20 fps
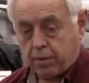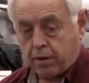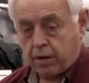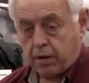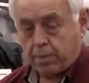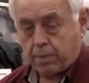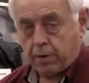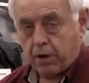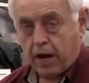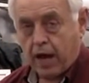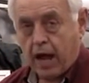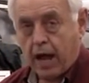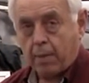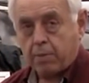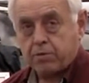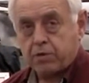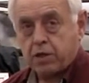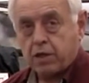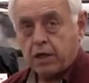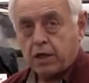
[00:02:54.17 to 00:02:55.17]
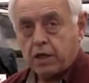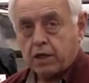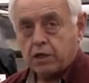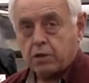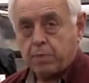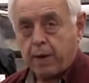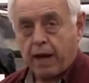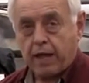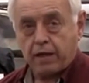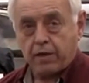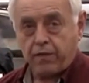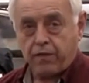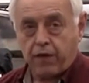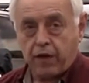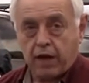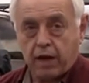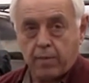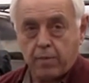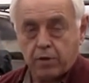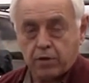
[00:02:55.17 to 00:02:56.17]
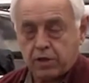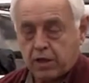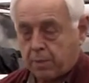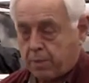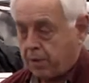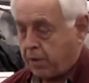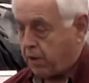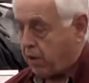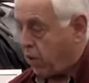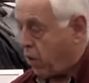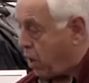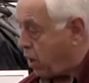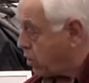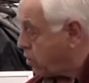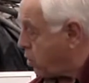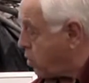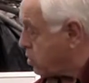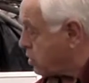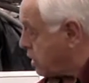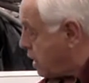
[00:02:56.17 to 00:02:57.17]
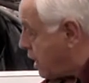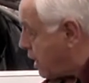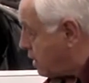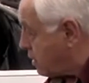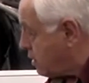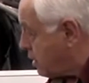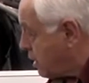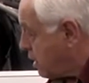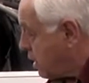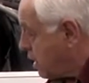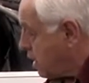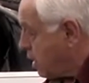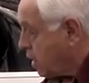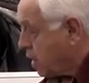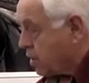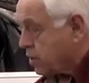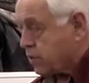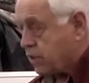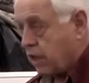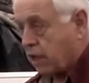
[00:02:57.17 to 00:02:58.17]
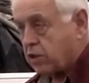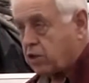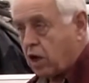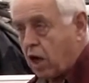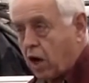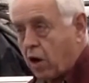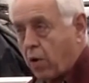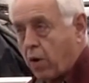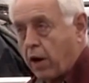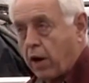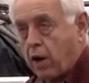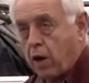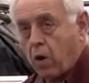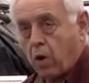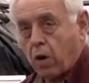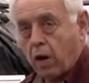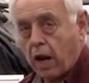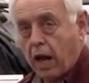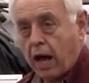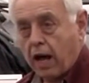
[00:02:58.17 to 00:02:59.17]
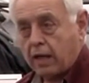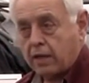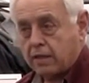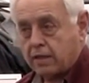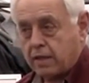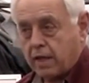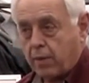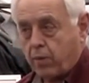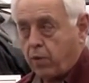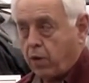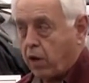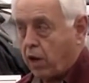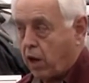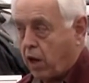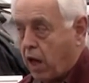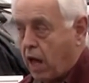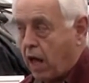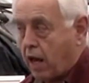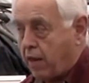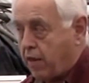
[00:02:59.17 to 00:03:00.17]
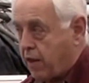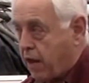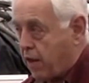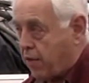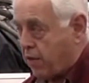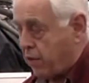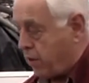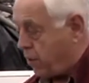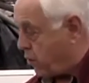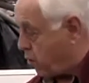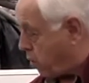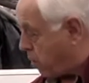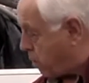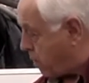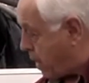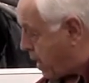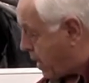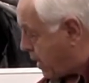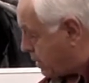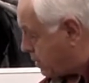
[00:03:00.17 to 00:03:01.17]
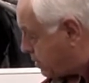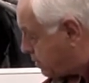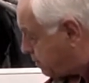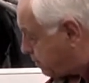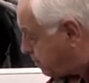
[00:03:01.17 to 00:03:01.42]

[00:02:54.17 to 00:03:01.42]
perhaps spathiphyllum or something along those lines, because they'll tolerate lower lights than will a lot of the other indoor plants.